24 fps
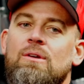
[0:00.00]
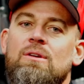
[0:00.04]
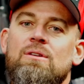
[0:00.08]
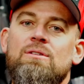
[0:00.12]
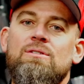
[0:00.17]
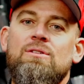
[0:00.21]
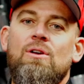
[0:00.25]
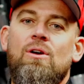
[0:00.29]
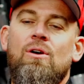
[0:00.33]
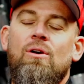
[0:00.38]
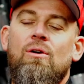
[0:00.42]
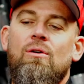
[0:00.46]

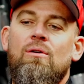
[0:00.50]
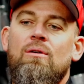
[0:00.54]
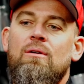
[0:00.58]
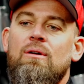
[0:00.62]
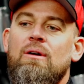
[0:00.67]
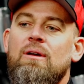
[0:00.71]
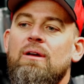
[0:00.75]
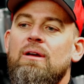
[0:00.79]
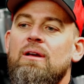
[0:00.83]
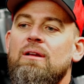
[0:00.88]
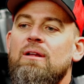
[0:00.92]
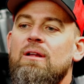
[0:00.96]
So
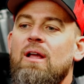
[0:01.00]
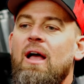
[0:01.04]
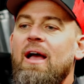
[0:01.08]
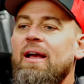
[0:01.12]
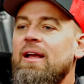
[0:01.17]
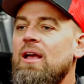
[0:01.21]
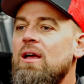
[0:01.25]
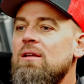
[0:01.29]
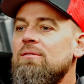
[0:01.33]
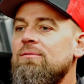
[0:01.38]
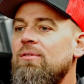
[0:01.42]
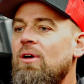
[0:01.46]
I
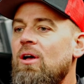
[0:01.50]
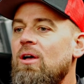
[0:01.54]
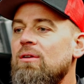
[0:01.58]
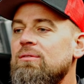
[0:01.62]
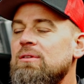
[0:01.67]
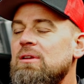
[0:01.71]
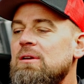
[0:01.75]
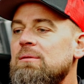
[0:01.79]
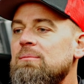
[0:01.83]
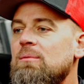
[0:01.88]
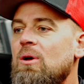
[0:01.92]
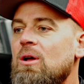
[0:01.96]
got
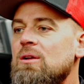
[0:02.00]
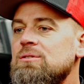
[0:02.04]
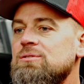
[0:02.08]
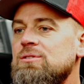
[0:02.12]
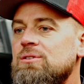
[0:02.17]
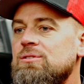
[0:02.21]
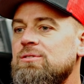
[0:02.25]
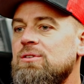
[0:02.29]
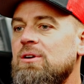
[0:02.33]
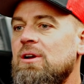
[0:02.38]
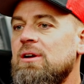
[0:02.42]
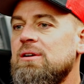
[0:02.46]
involved in
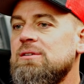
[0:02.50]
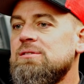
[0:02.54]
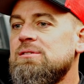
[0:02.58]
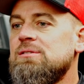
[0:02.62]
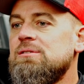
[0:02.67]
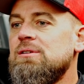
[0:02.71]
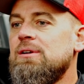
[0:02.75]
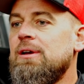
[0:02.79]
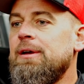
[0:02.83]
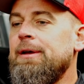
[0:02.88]
monster trucks.